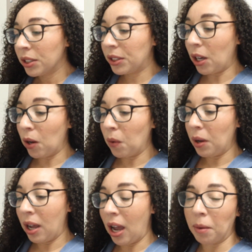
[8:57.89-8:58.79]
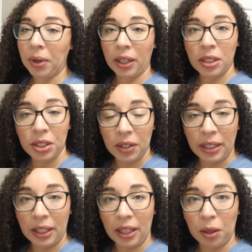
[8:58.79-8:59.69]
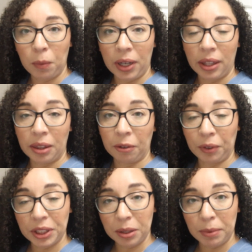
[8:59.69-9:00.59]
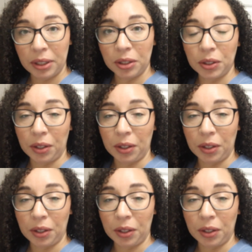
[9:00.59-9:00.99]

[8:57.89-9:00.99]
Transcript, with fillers: So I'm not going to do anything with the freezer meals